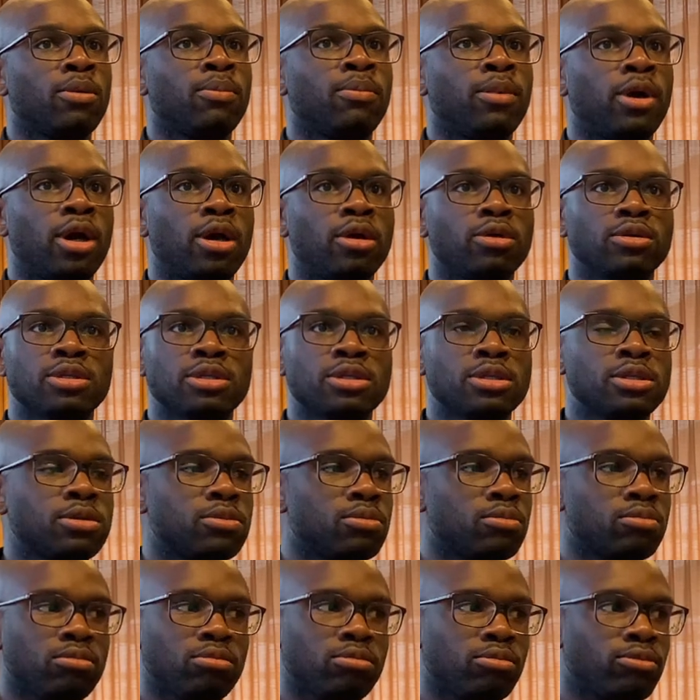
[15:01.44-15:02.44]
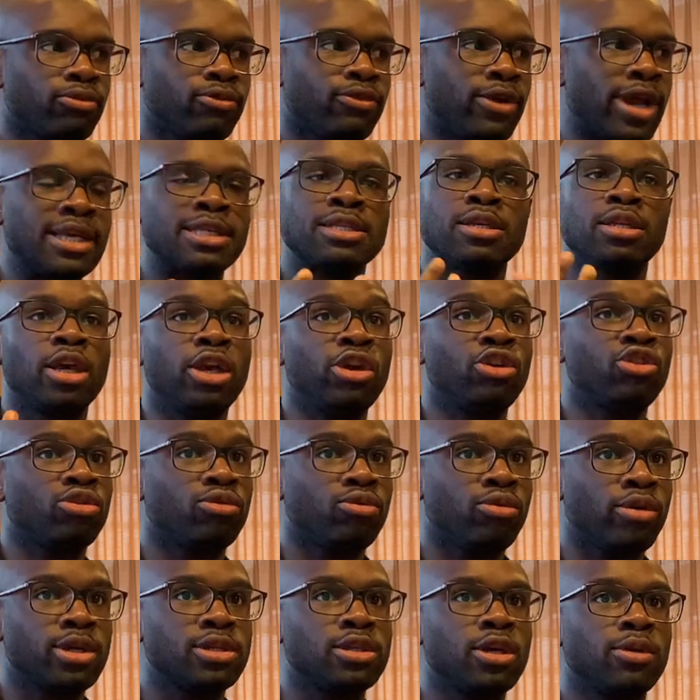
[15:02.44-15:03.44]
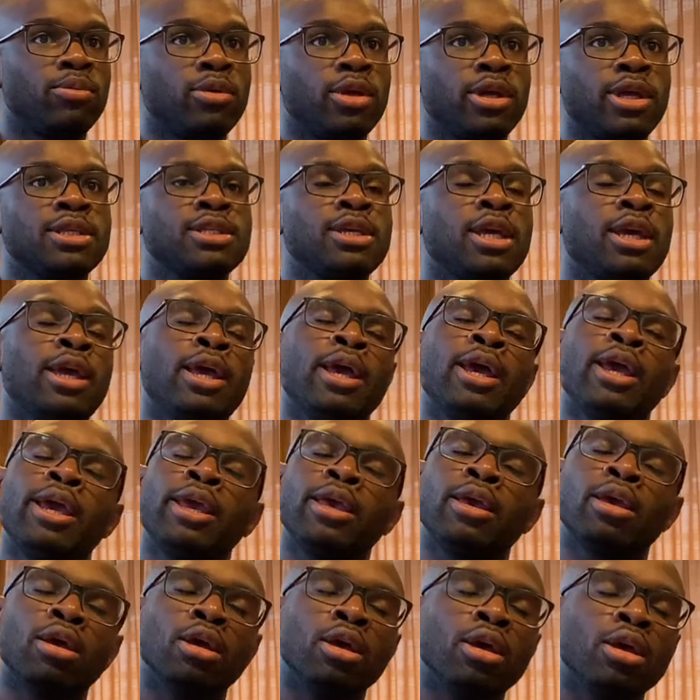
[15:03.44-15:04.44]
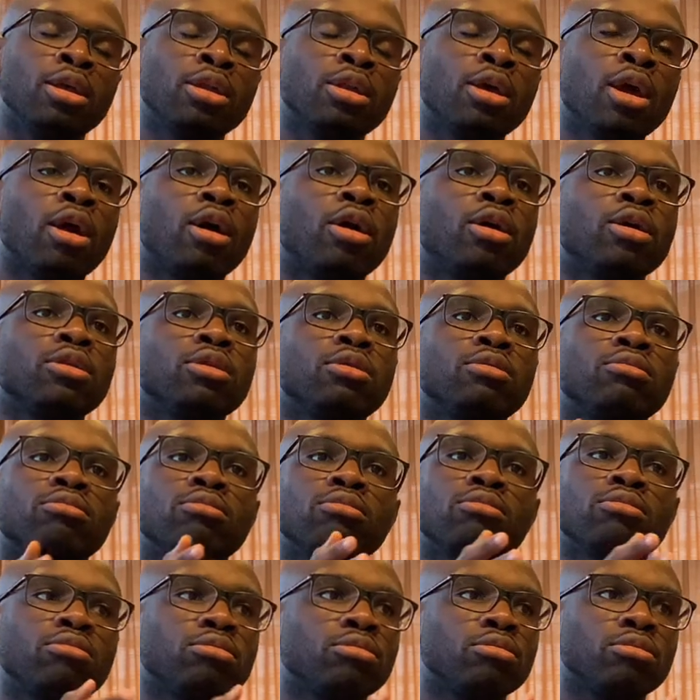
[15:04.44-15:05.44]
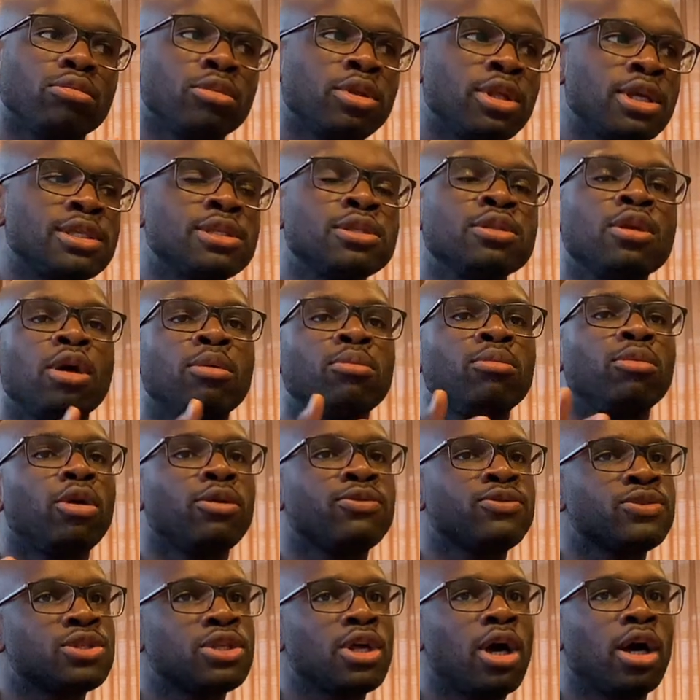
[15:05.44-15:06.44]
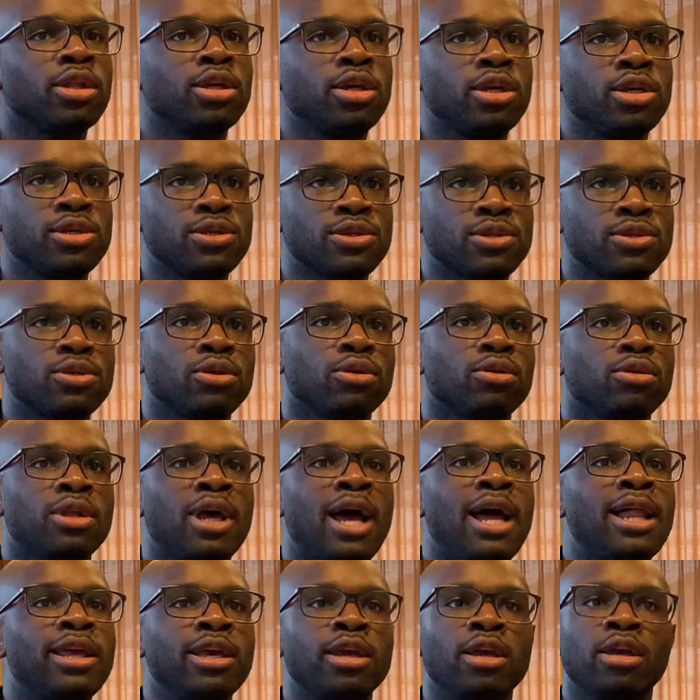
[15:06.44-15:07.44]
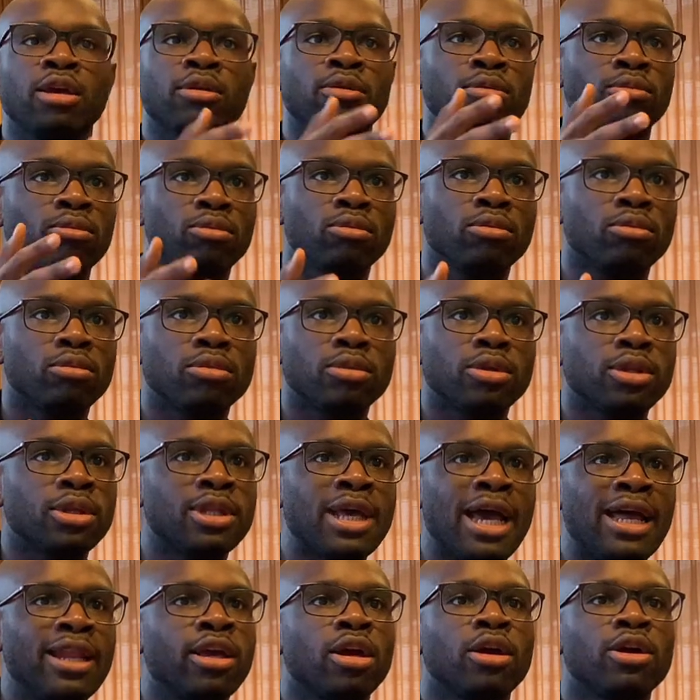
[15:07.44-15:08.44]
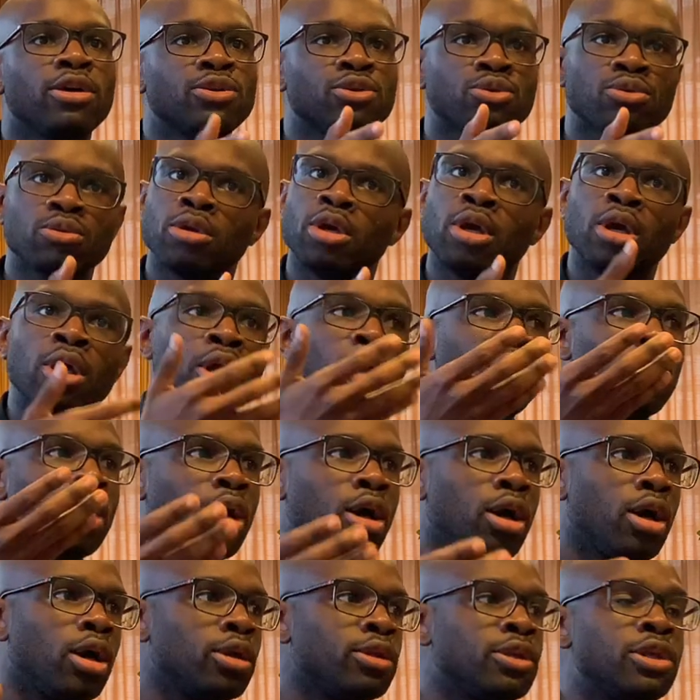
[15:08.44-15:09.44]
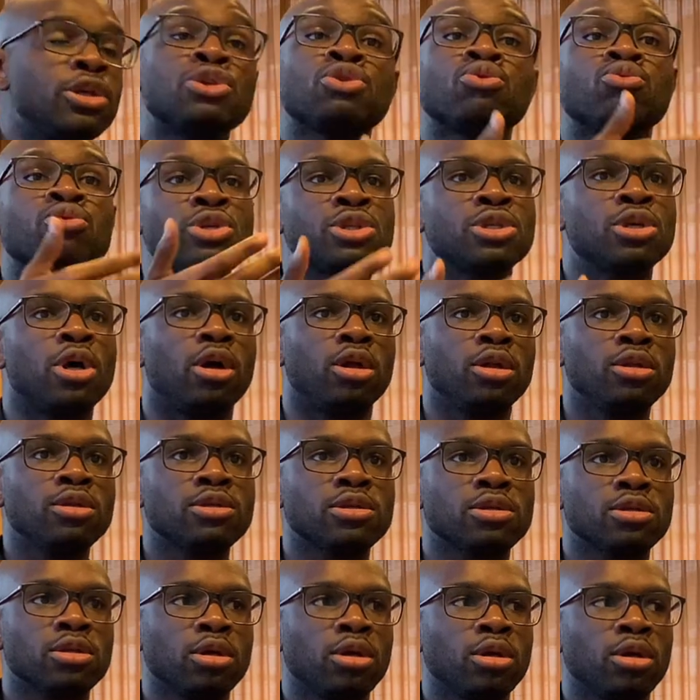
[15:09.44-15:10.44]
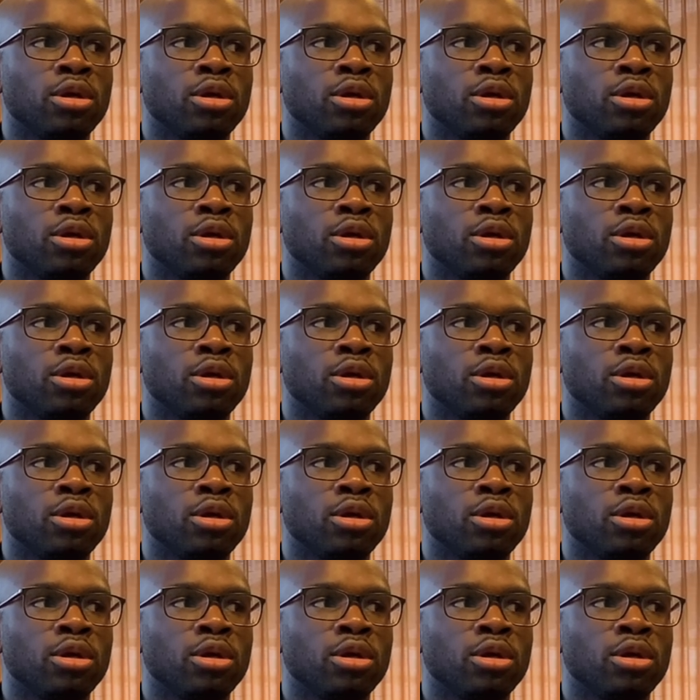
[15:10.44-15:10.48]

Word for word: about vaccination, for example, and I say, hey, there are this number of studies telling telling us uh, these results,